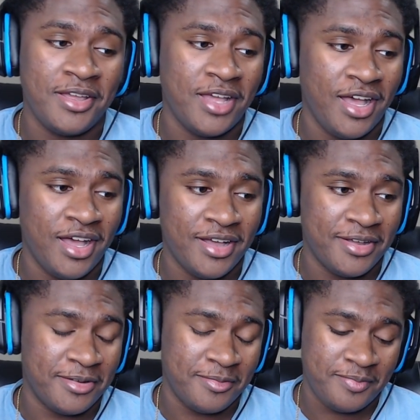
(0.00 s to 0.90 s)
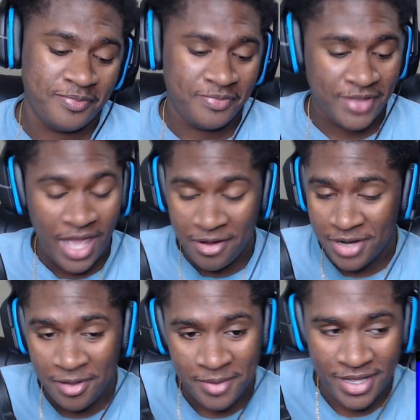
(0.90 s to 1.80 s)
I don't
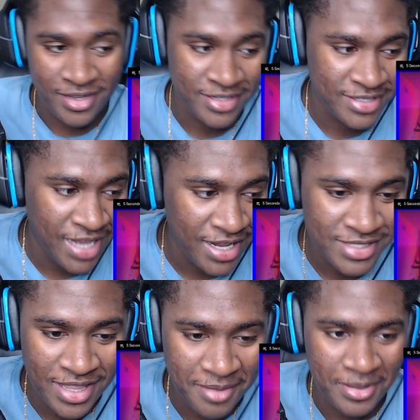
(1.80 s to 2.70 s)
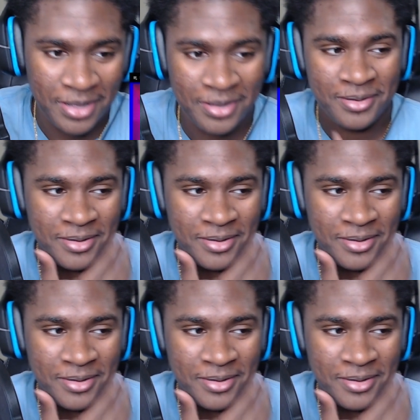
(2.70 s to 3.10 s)
know, man. Shout out to them, though.